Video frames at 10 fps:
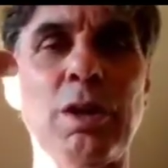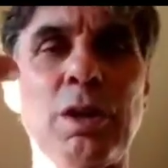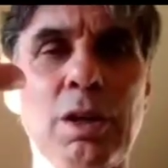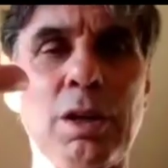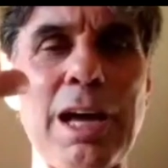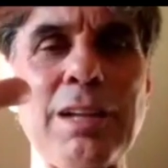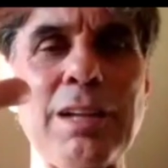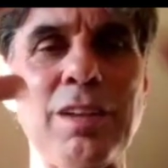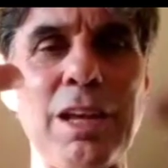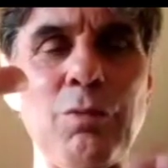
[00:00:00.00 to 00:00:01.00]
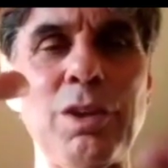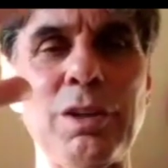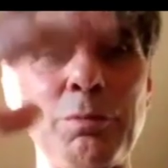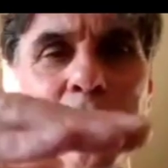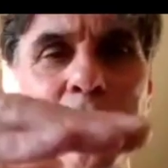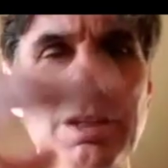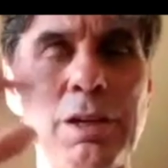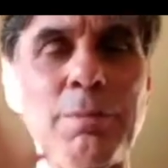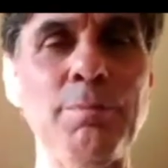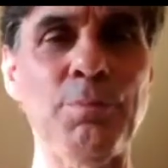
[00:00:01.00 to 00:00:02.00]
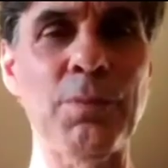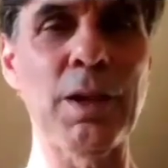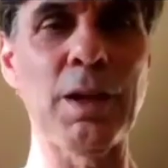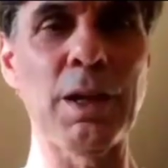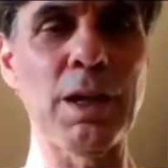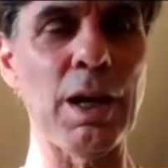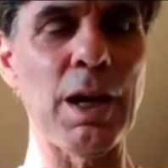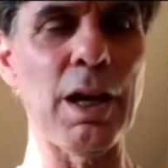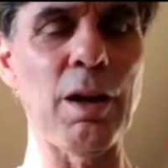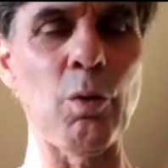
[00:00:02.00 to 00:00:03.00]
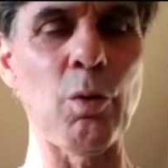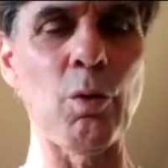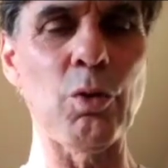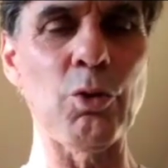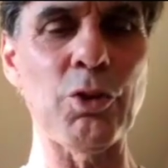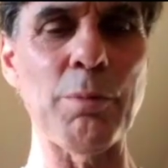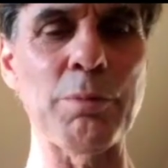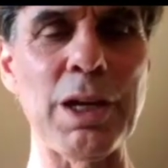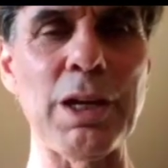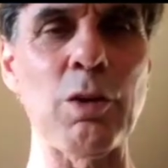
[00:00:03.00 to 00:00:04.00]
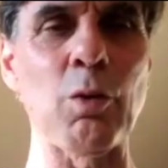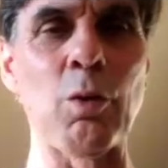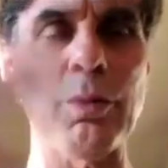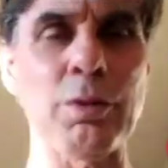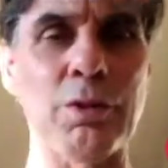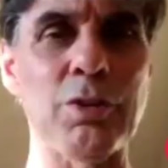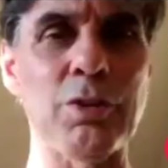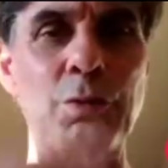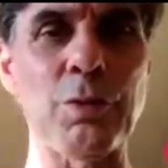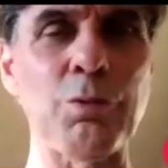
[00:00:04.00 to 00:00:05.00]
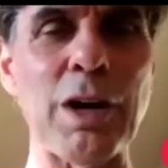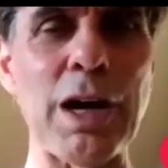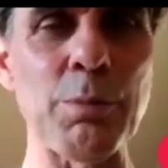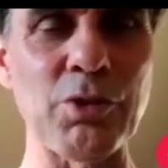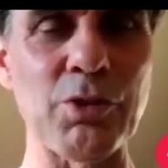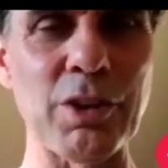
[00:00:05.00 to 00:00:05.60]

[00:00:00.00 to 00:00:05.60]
into light, heavy, and medium. So I'm getting all the different